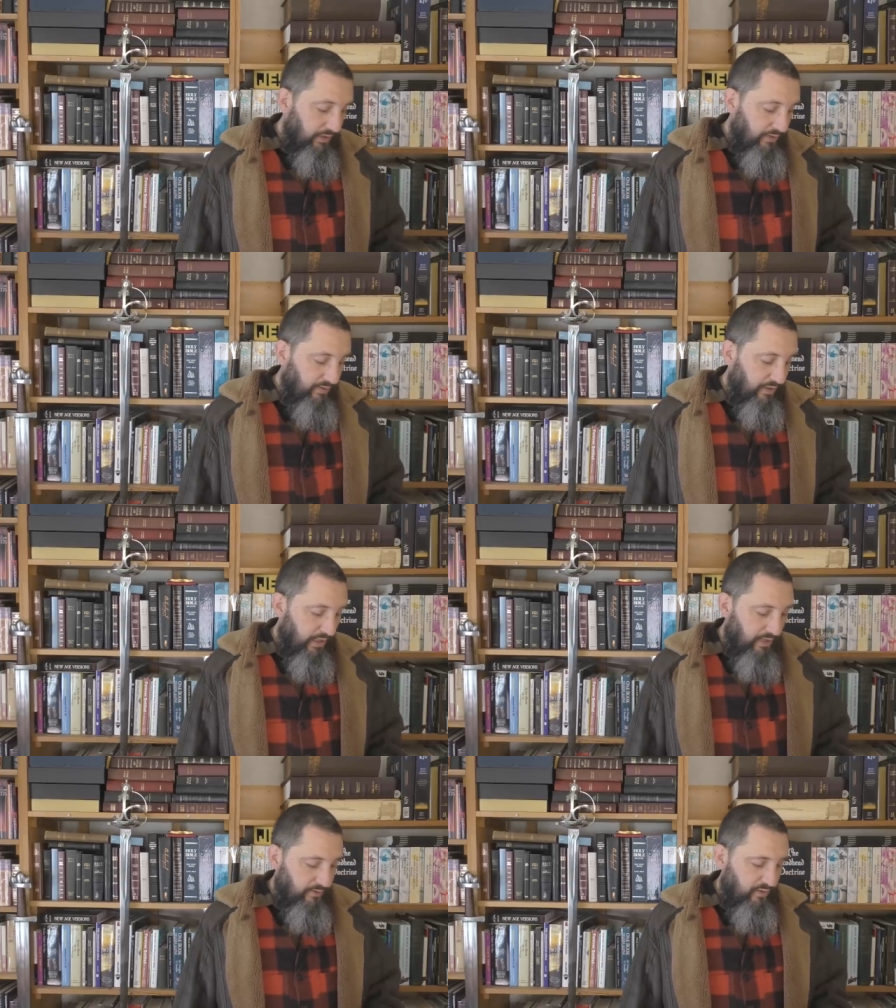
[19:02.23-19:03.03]
Then said
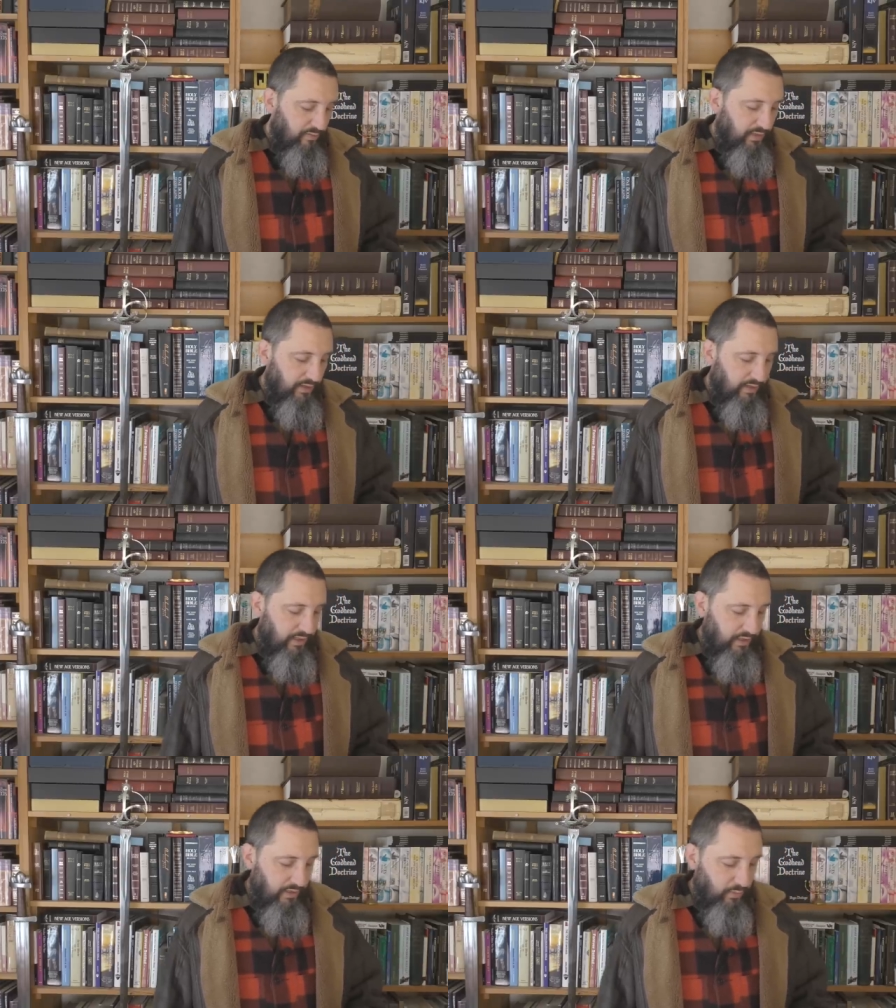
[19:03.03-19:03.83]
he unto me, the,
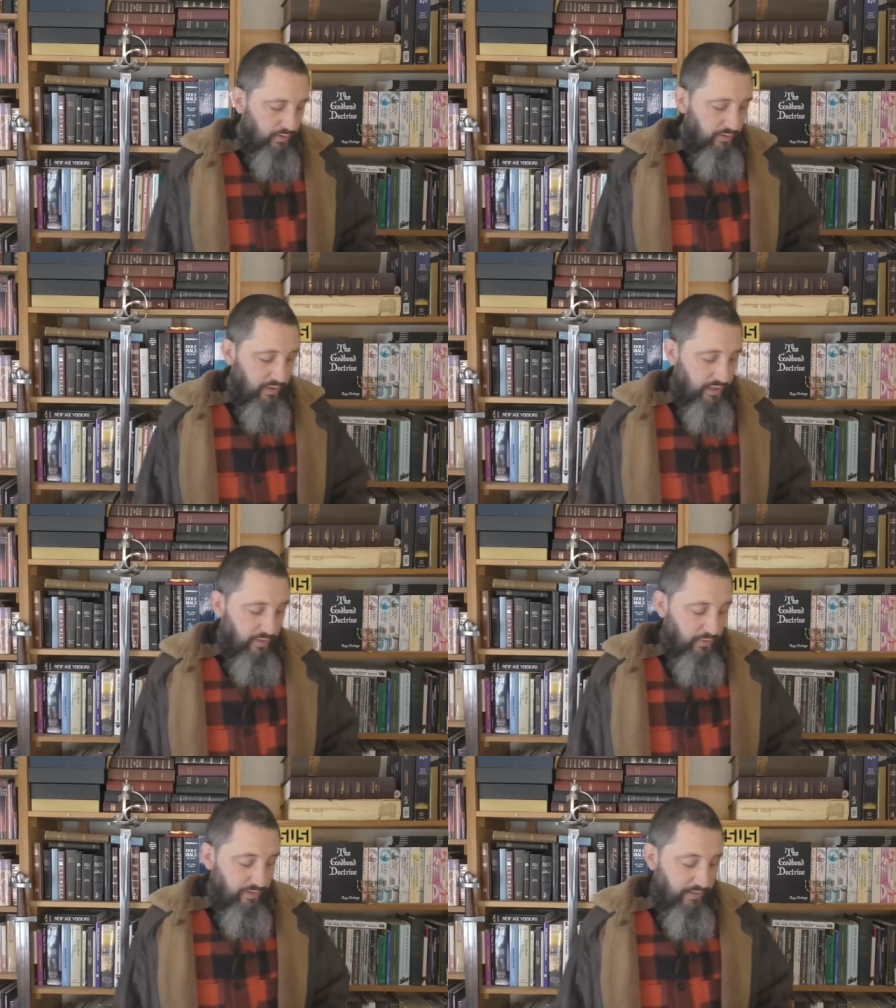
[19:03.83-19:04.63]
iniqu- the
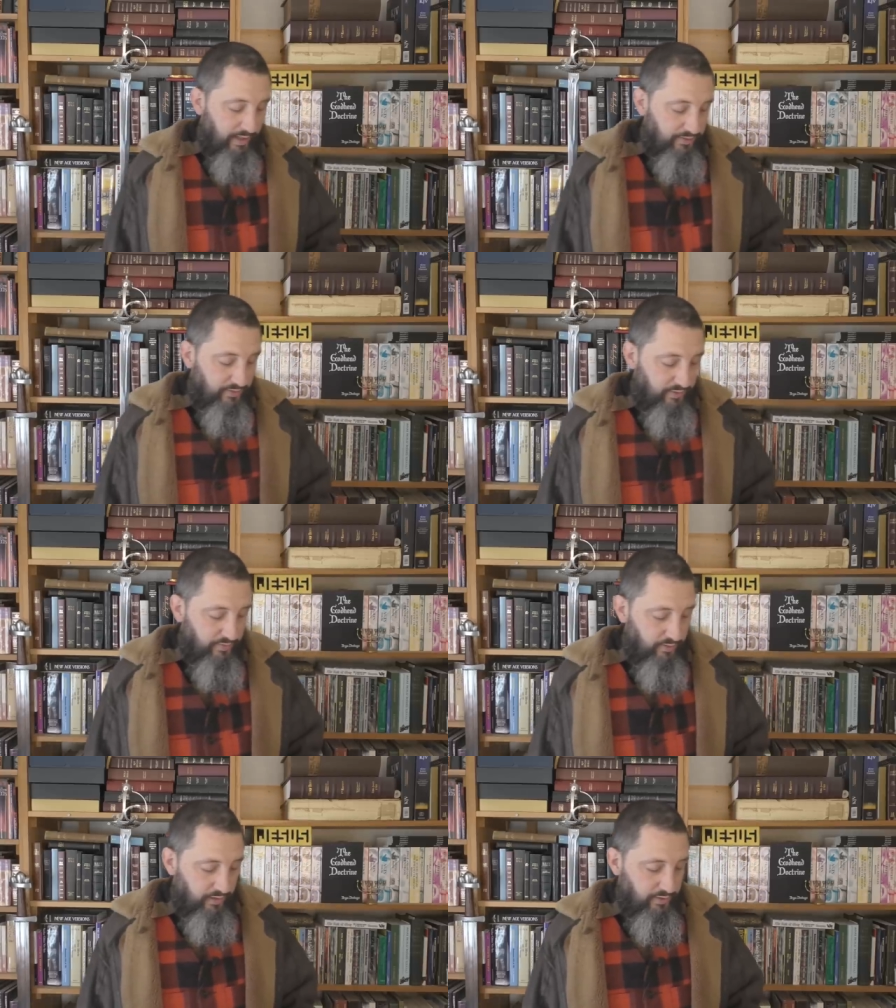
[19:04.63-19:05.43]
iniquity of the house of
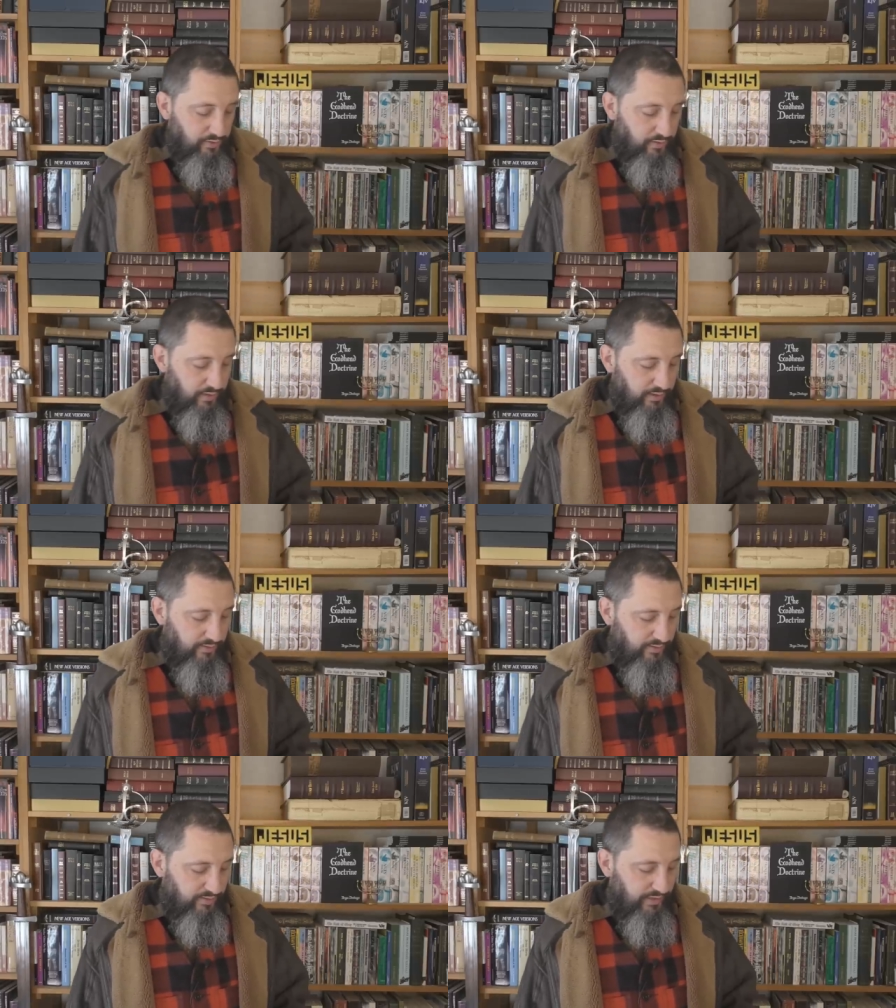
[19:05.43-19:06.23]
Israel and Judah
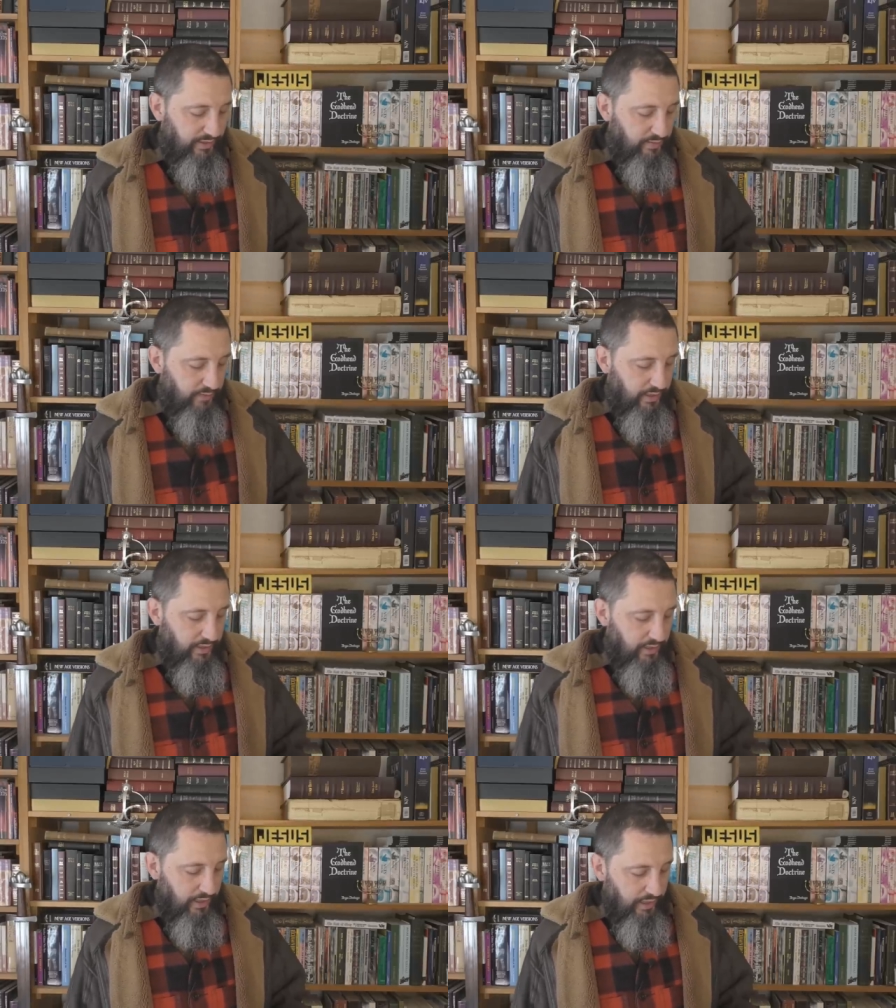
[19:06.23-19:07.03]
is exceeding
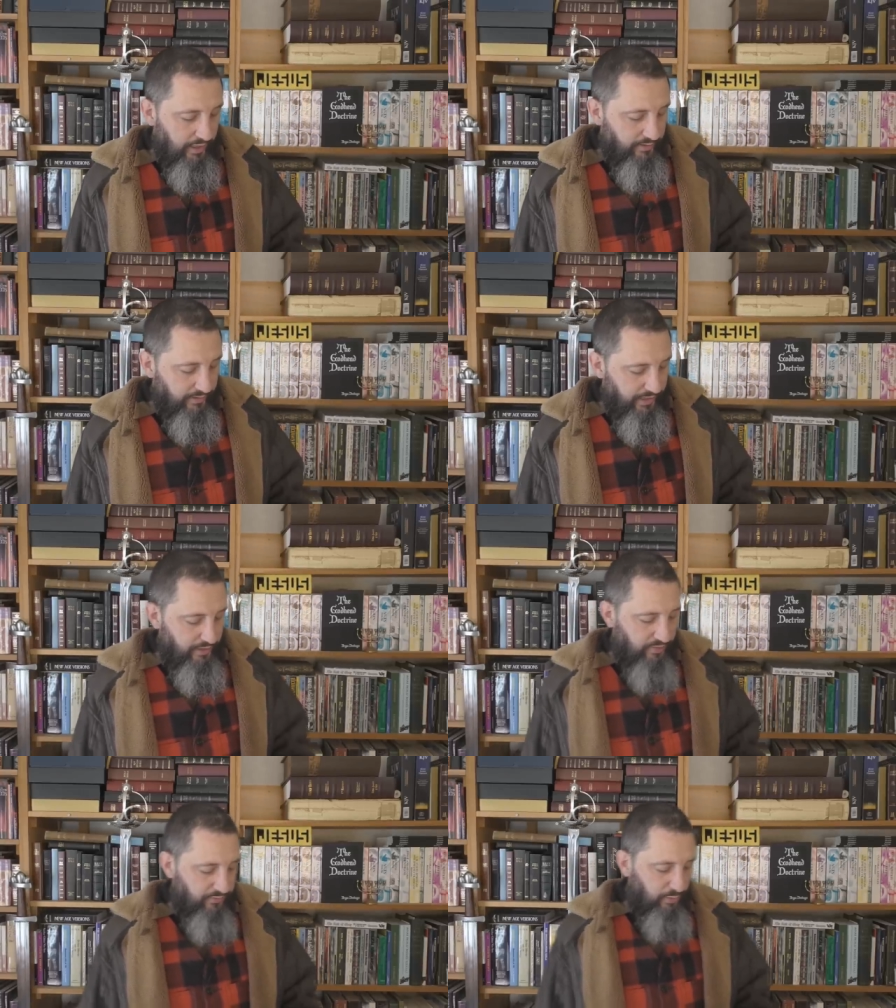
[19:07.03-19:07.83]
great, and the
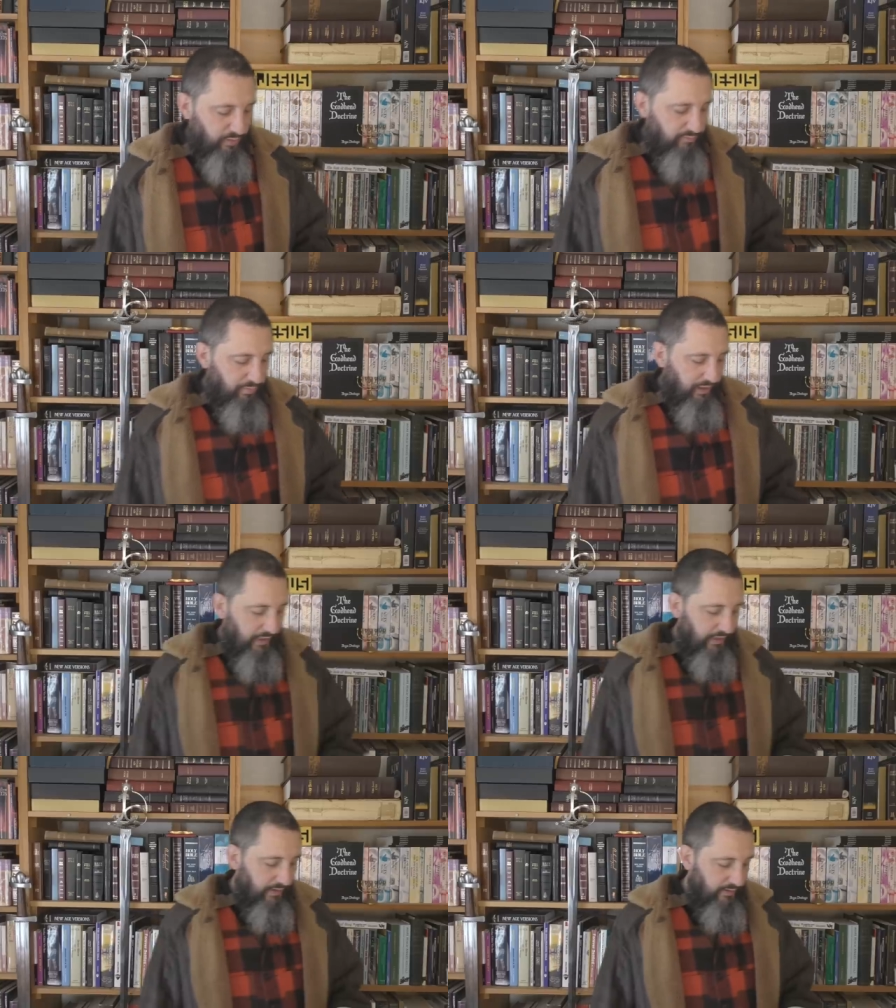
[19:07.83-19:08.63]
land is full of
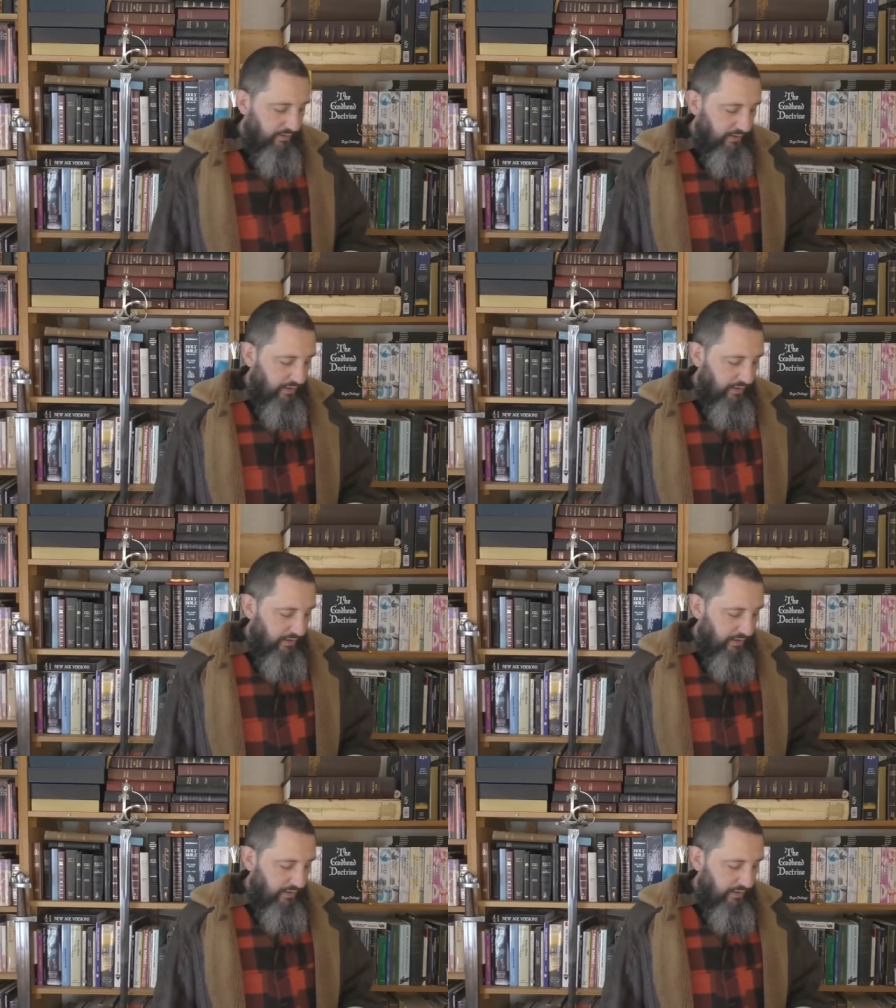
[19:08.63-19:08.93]
blood,